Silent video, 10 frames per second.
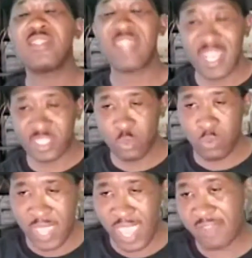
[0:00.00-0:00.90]
That's what
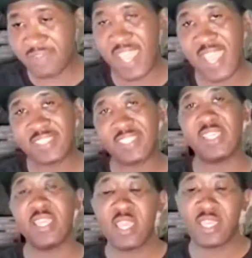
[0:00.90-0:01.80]
we have to
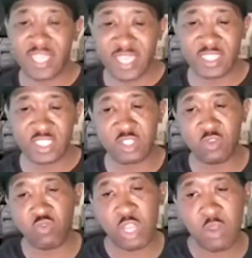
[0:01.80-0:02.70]
actually get into the
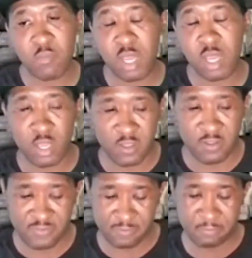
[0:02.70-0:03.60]
realm of,
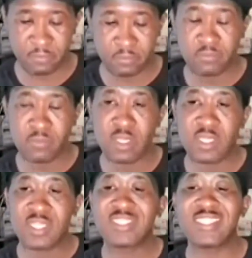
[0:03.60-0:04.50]

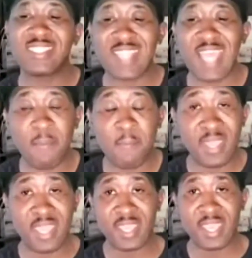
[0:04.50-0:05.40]
to stop
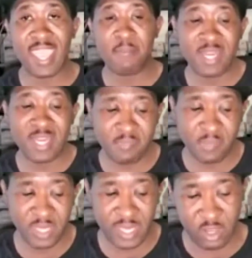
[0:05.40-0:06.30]
being a
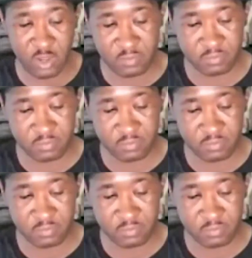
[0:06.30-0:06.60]
manipulator.